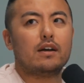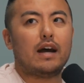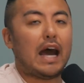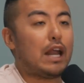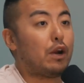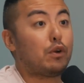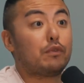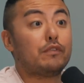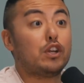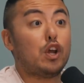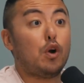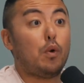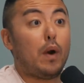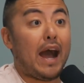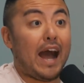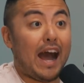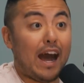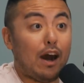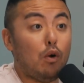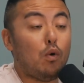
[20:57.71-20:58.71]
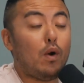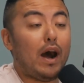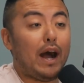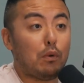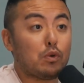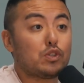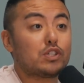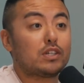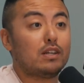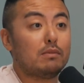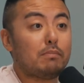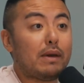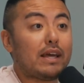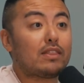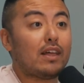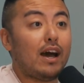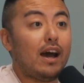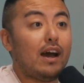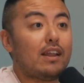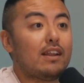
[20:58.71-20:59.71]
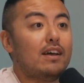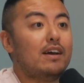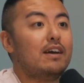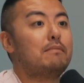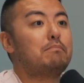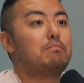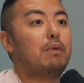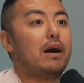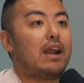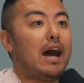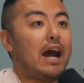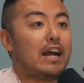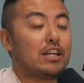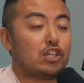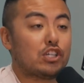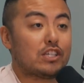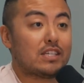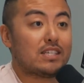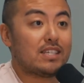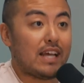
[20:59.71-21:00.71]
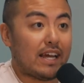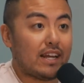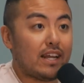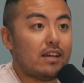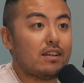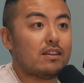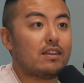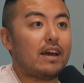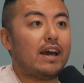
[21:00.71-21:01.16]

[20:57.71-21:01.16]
I don't even know how I was going to make that, but I just said it